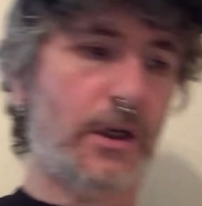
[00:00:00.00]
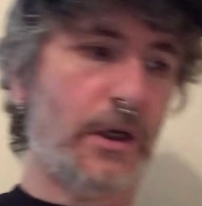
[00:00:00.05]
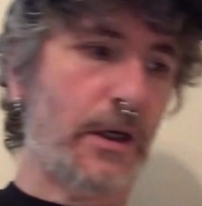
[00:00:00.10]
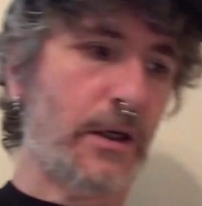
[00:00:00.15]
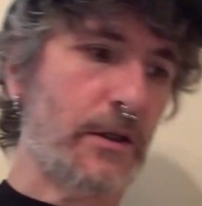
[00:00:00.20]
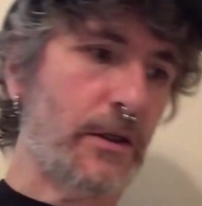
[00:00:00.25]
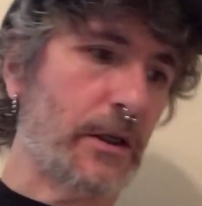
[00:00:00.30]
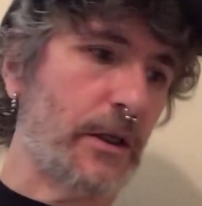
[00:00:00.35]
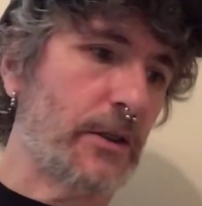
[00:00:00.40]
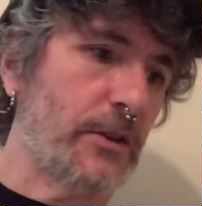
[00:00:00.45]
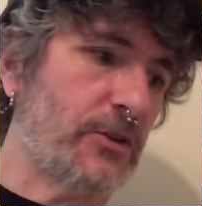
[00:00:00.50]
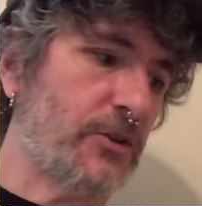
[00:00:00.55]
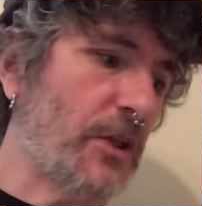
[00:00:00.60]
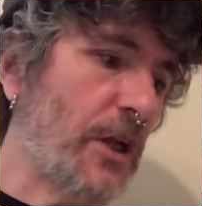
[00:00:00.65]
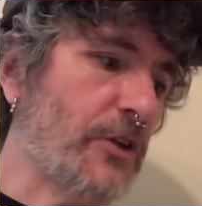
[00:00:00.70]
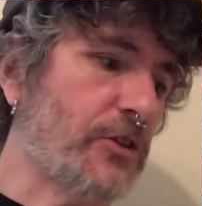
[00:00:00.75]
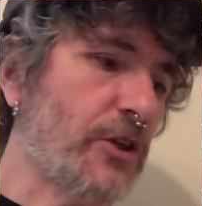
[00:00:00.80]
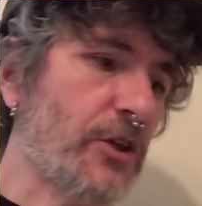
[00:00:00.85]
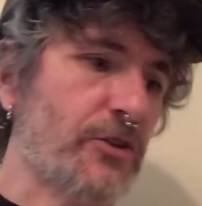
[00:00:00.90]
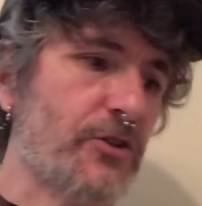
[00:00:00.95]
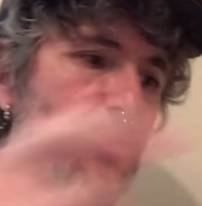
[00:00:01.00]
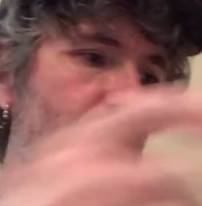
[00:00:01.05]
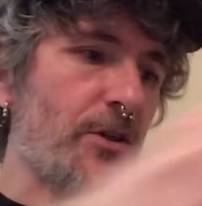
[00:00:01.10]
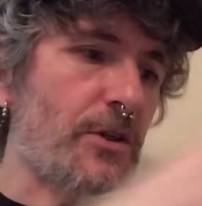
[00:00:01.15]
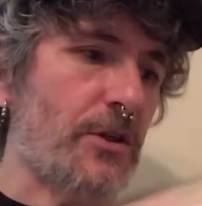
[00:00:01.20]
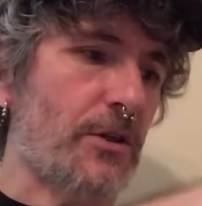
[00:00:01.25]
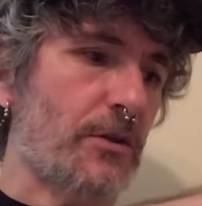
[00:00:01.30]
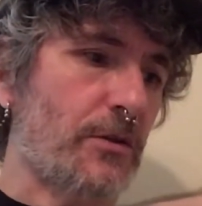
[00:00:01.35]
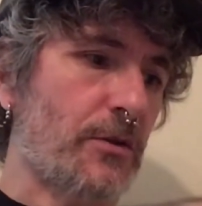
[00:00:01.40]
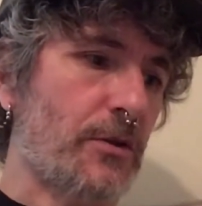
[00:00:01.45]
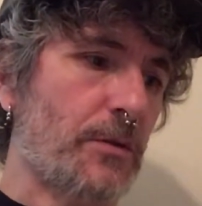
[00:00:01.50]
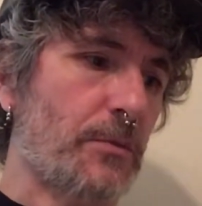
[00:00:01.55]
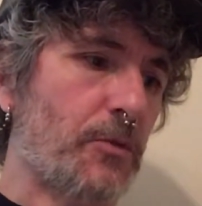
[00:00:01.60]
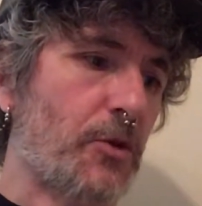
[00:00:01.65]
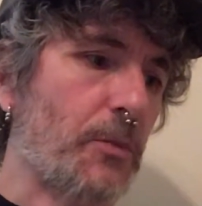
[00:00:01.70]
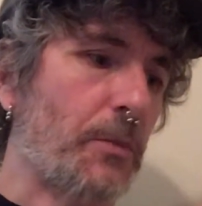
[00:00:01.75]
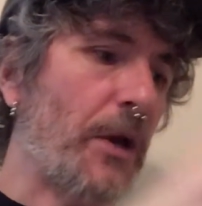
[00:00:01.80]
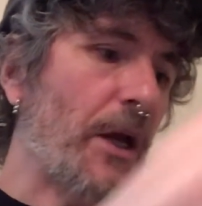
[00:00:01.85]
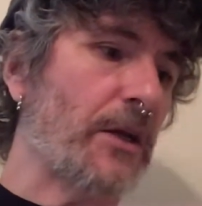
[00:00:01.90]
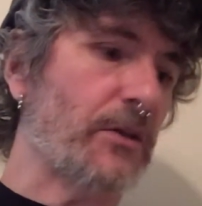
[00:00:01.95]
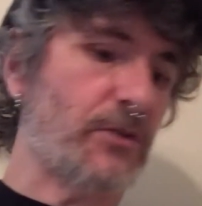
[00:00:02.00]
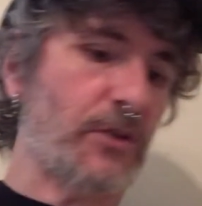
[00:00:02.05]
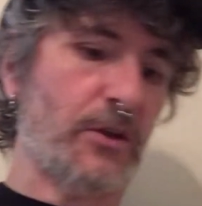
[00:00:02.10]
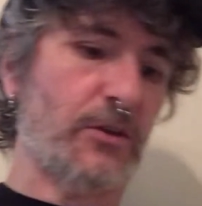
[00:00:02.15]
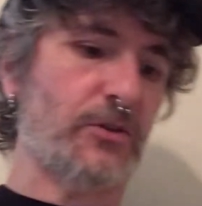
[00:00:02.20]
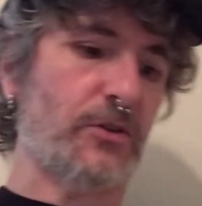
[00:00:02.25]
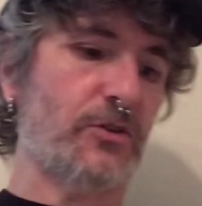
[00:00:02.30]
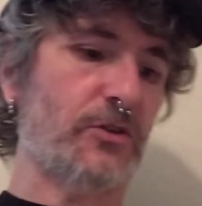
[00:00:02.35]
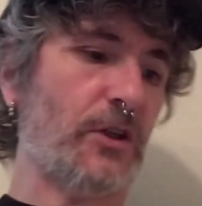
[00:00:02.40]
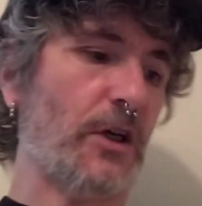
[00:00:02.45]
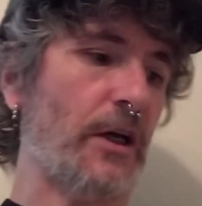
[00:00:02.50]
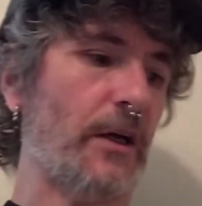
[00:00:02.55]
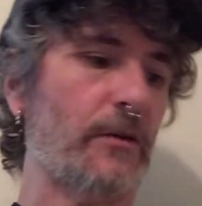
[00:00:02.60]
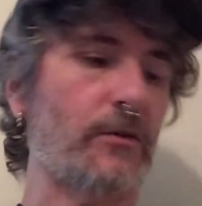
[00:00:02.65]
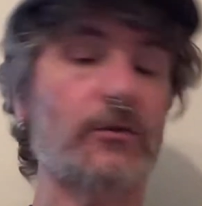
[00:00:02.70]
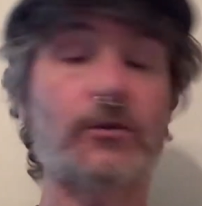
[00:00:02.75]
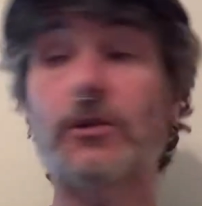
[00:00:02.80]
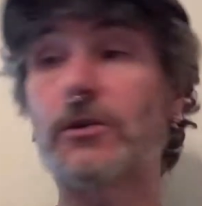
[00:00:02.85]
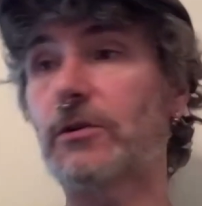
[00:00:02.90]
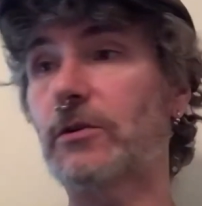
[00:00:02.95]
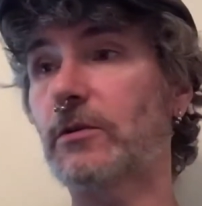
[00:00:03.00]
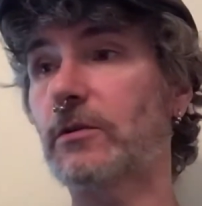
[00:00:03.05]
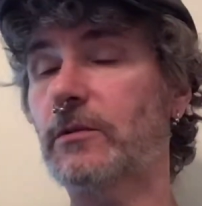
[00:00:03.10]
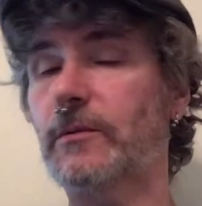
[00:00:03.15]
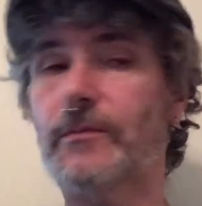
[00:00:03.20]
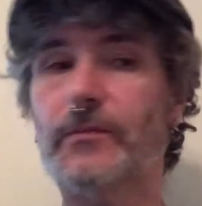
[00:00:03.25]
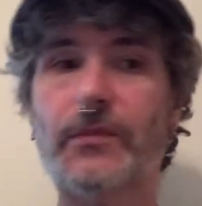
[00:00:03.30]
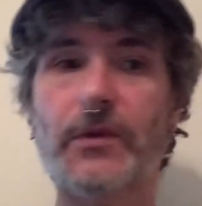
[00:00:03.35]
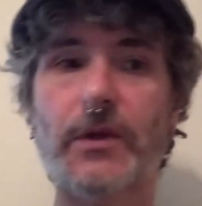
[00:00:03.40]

And it's not just the paintings, it's got little